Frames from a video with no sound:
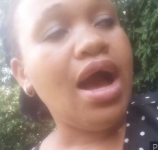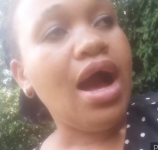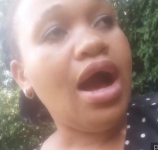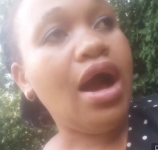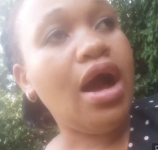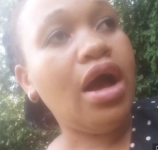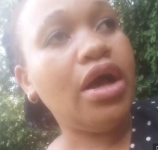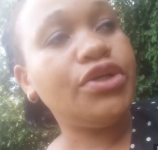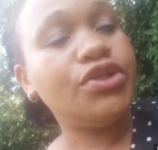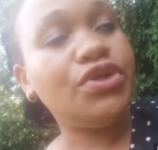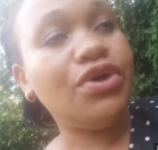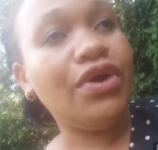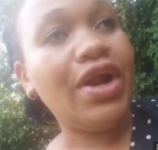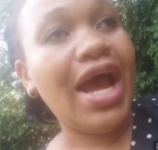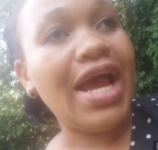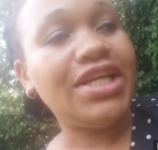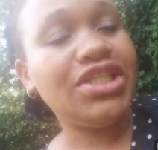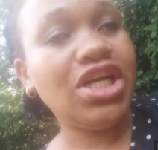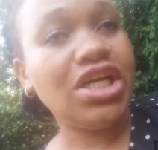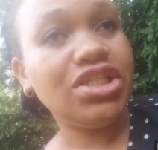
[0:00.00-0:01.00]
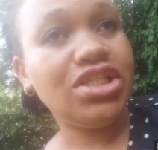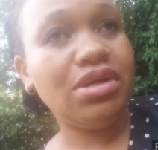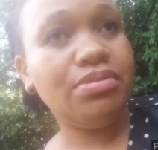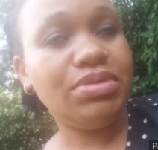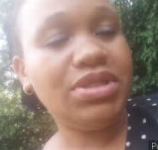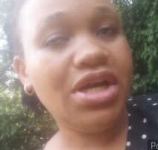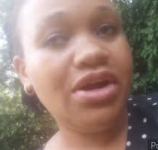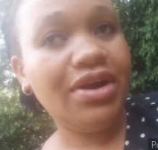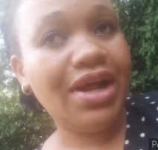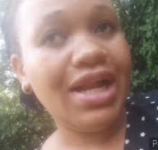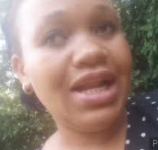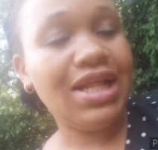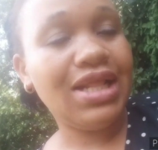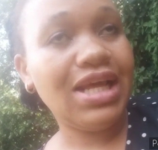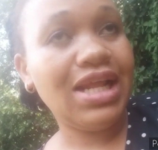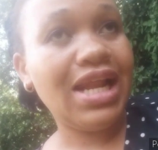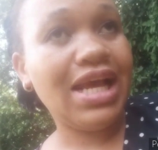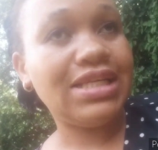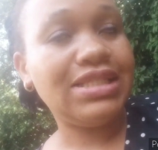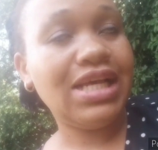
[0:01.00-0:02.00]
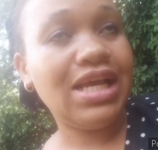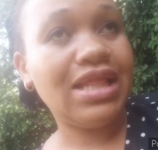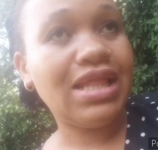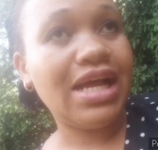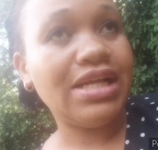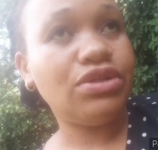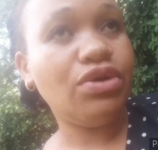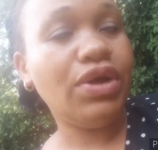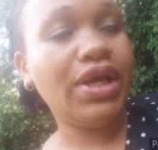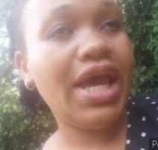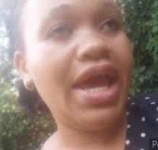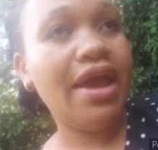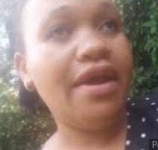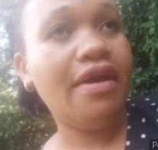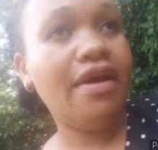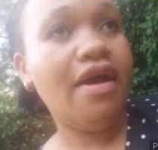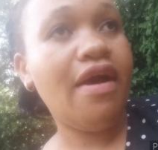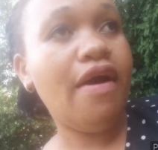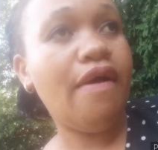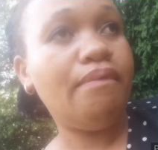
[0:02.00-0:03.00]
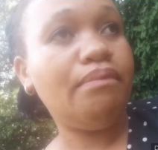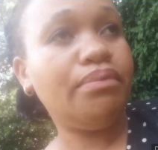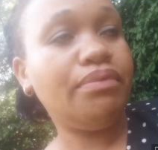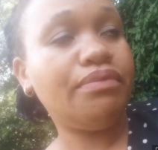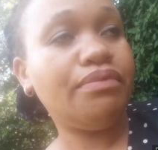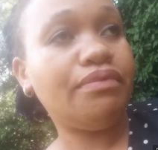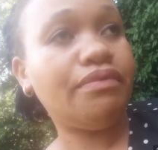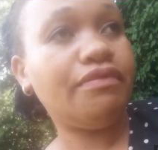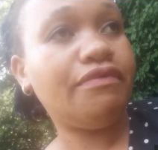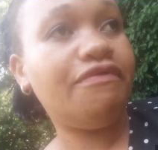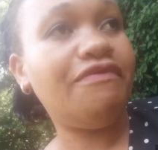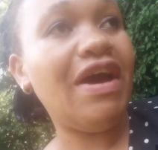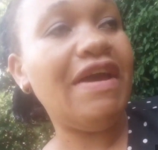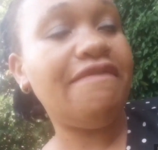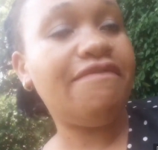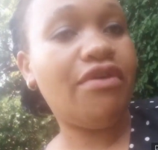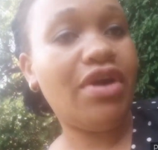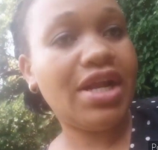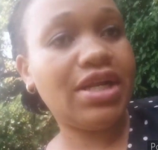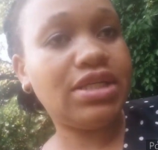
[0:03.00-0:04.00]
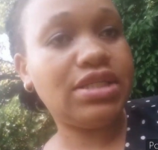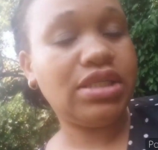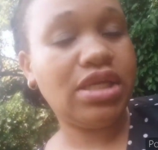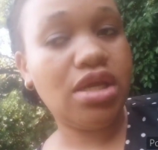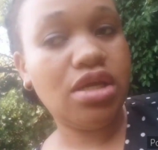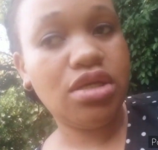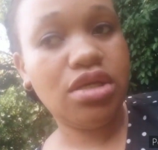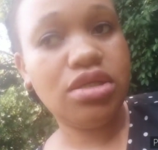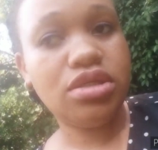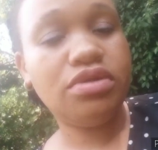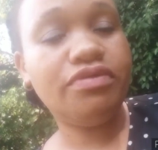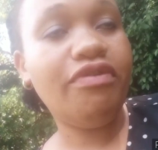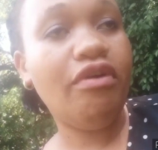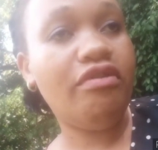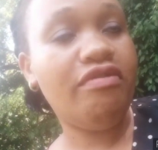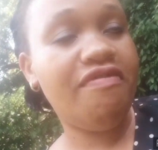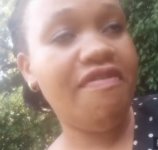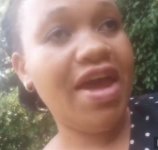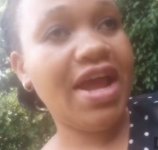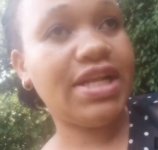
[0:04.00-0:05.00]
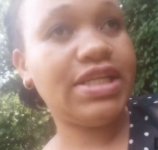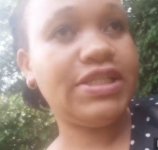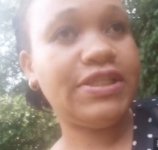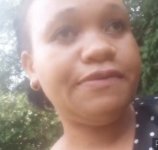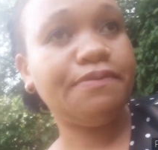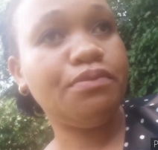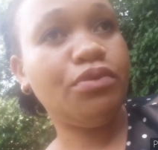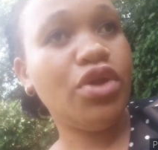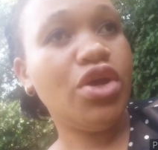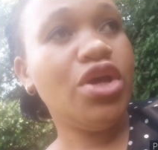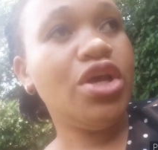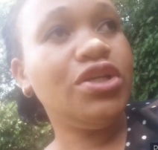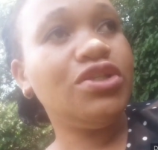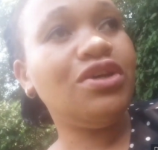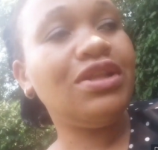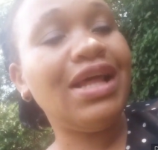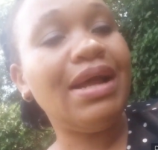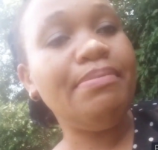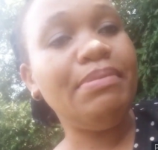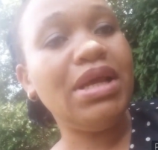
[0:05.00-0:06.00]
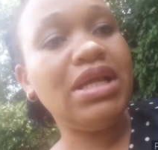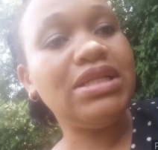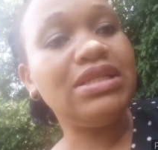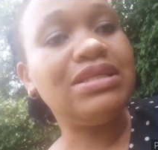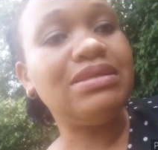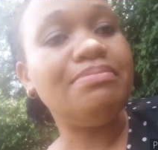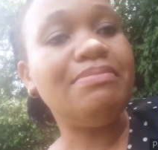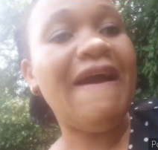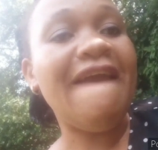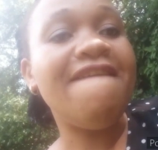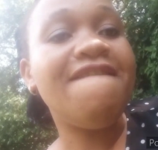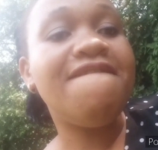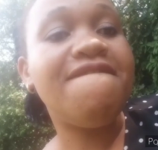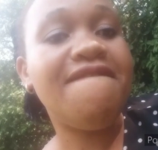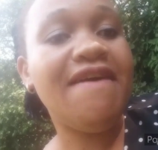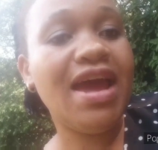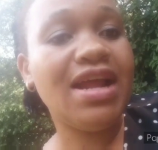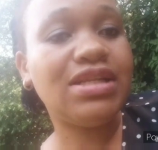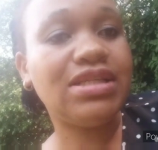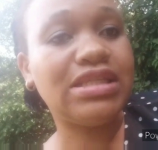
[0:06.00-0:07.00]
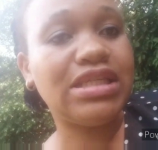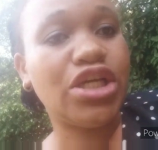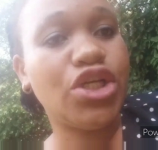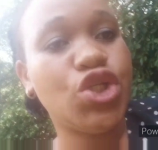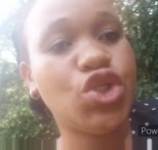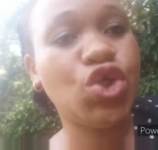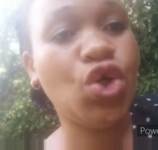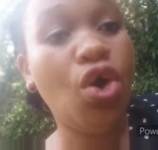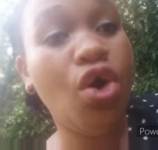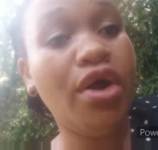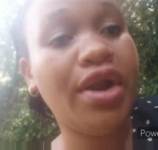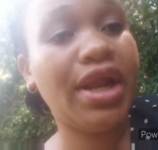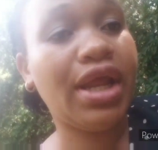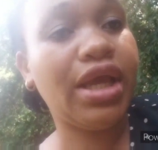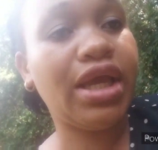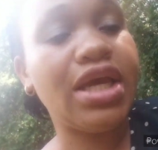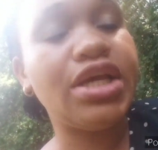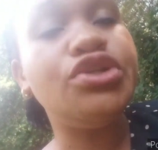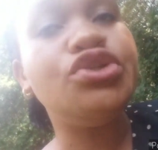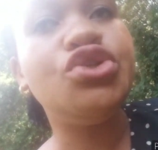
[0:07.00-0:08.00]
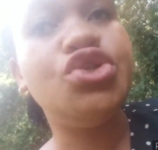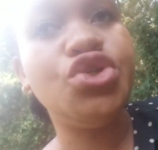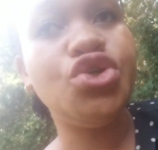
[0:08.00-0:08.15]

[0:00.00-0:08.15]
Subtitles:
I charge them 10 rand and then I say that, okay, 5 rand is for Vat. So that means my Vat scoring is